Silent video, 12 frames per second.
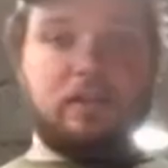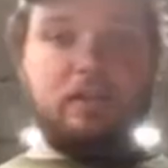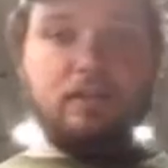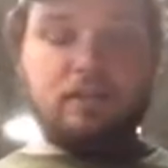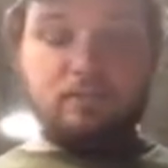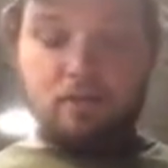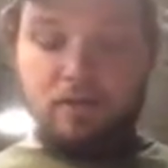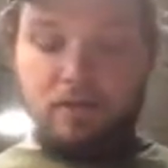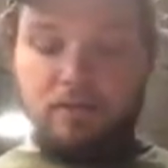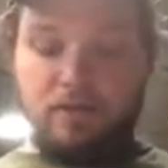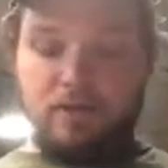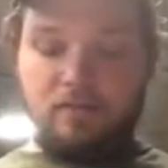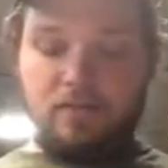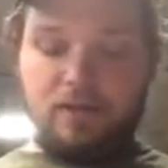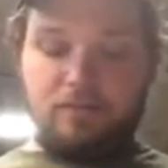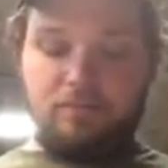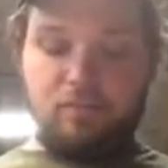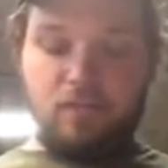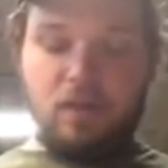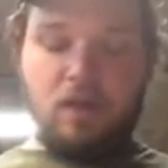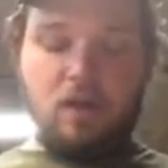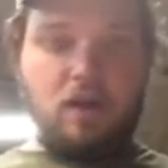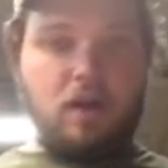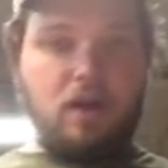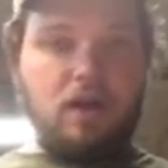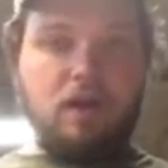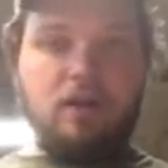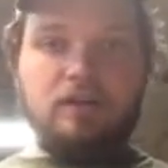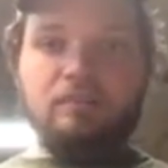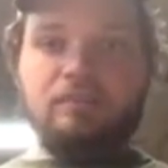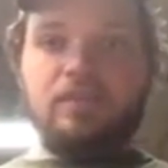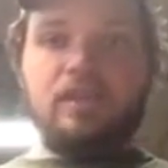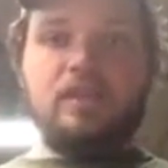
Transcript: cut some wood every now and then.